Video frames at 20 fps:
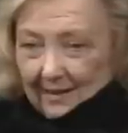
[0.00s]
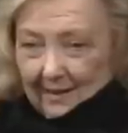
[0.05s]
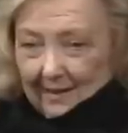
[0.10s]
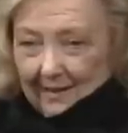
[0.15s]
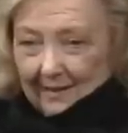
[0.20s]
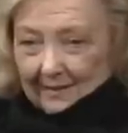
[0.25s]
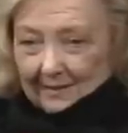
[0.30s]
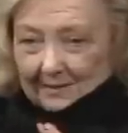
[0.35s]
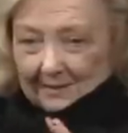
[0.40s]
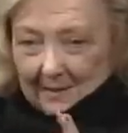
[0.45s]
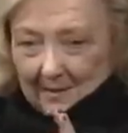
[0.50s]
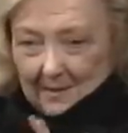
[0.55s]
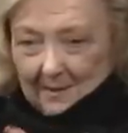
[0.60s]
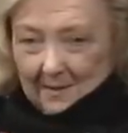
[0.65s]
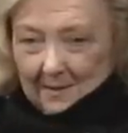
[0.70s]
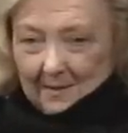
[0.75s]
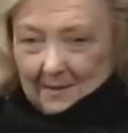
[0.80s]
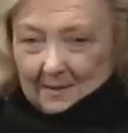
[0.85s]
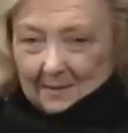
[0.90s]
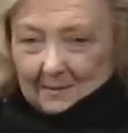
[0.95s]
teaching
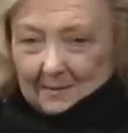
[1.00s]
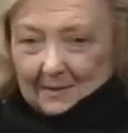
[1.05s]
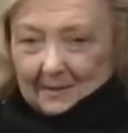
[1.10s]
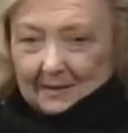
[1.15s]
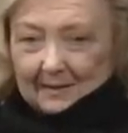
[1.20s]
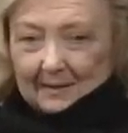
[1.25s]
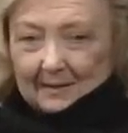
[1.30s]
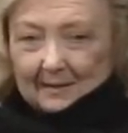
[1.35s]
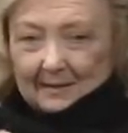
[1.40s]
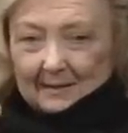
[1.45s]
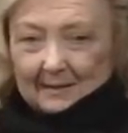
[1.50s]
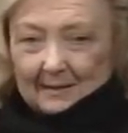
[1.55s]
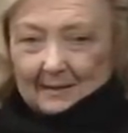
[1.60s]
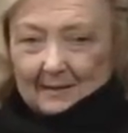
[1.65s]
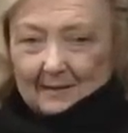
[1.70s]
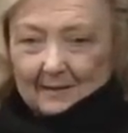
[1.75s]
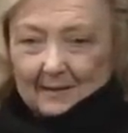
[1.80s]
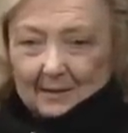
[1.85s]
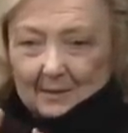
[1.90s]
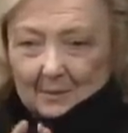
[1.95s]
uh, here at
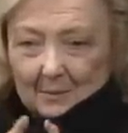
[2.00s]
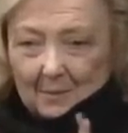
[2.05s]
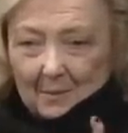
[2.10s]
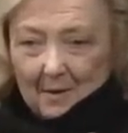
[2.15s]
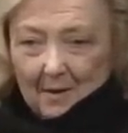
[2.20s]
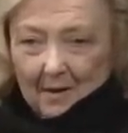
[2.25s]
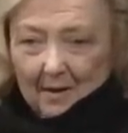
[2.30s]
Gallaudet